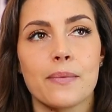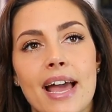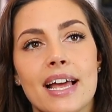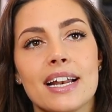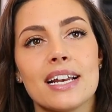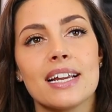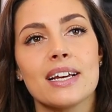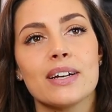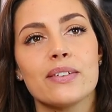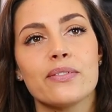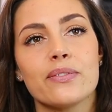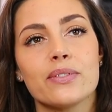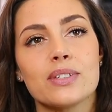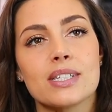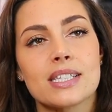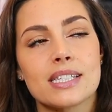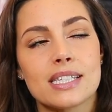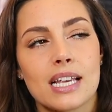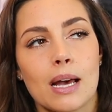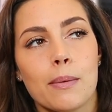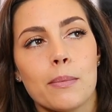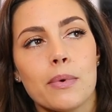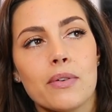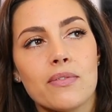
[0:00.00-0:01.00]
And
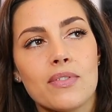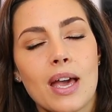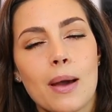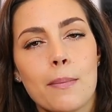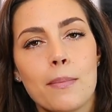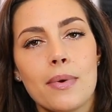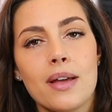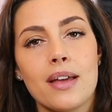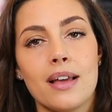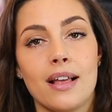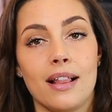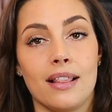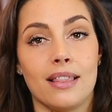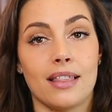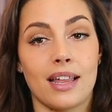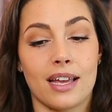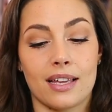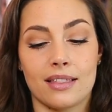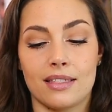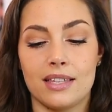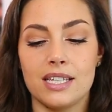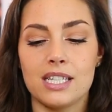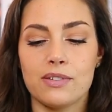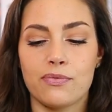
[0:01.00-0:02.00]
some of them,
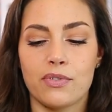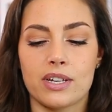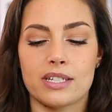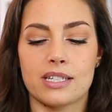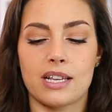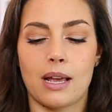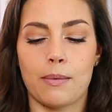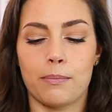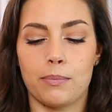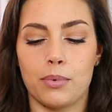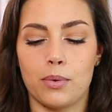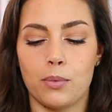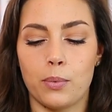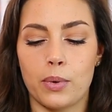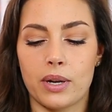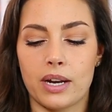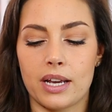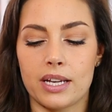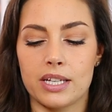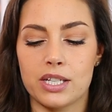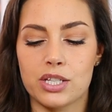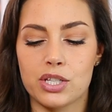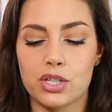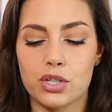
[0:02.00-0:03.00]
like this for example, when
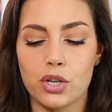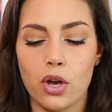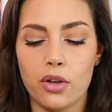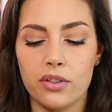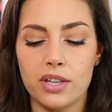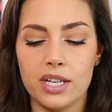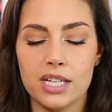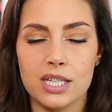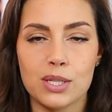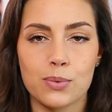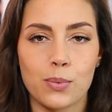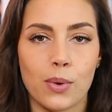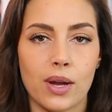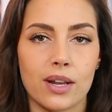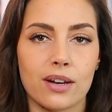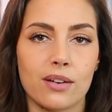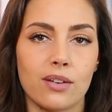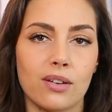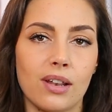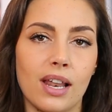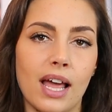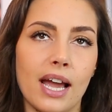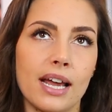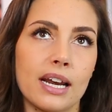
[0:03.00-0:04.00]
I saw this one
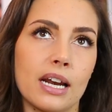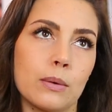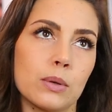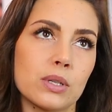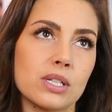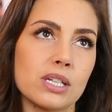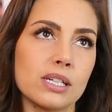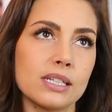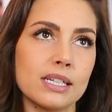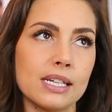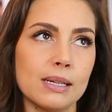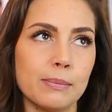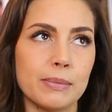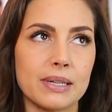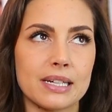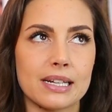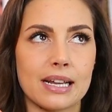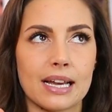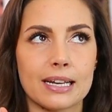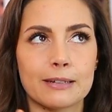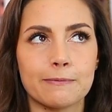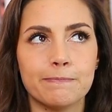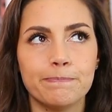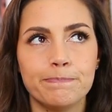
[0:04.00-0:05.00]
online, I was a little bit
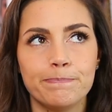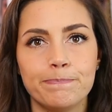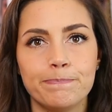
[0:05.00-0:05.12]
like,